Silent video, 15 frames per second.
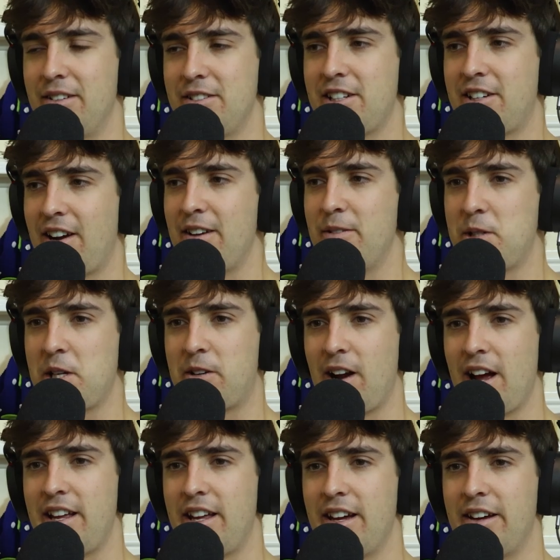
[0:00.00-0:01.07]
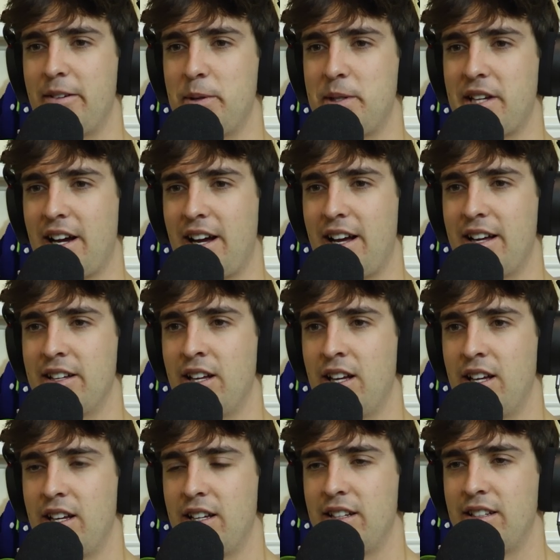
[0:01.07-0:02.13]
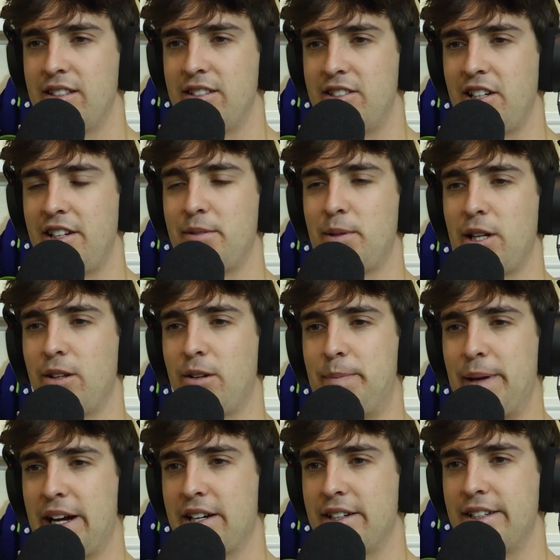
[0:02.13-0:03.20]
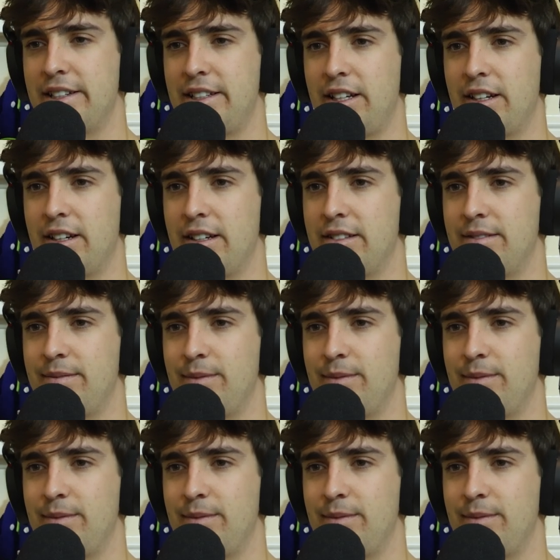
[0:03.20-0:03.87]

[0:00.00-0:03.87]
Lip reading: it was a great year. It was geez, when I look back on it,